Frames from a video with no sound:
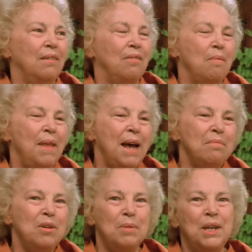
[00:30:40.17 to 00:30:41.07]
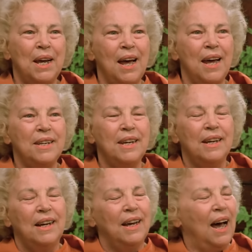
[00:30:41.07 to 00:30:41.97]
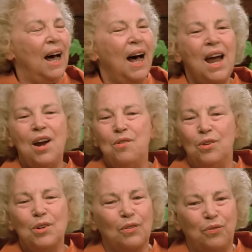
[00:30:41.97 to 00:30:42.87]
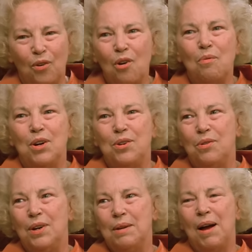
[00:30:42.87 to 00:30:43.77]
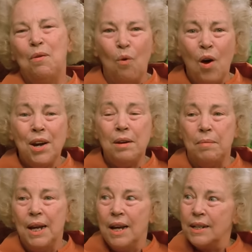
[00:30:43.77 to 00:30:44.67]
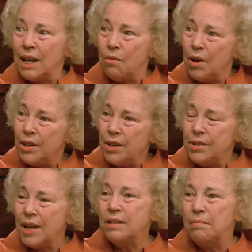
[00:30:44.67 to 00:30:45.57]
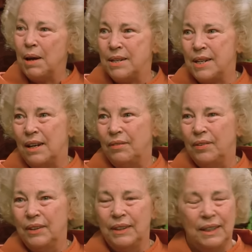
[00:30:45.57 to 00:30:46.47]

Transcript: From that moment on, I looked forward to Him. I wanted Him because I wanted to test myself.